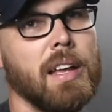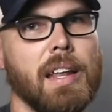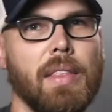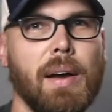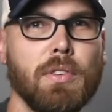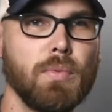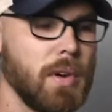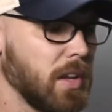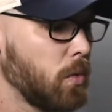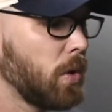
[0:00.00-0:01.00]
Now that was
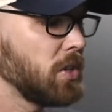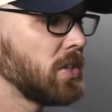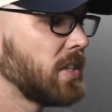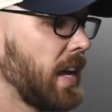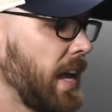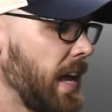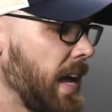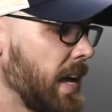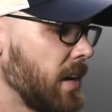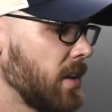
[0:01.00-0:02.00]
one of the questions I
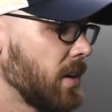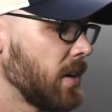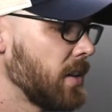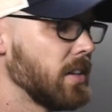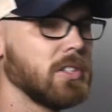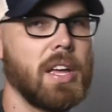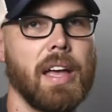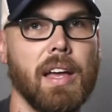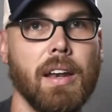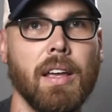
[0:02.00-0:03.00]
had on this
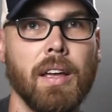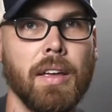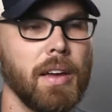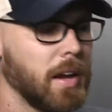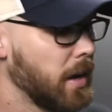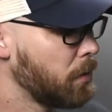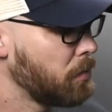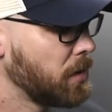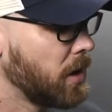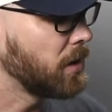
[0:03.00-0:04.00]
head with
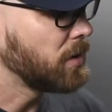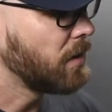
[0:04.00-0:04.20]
regard to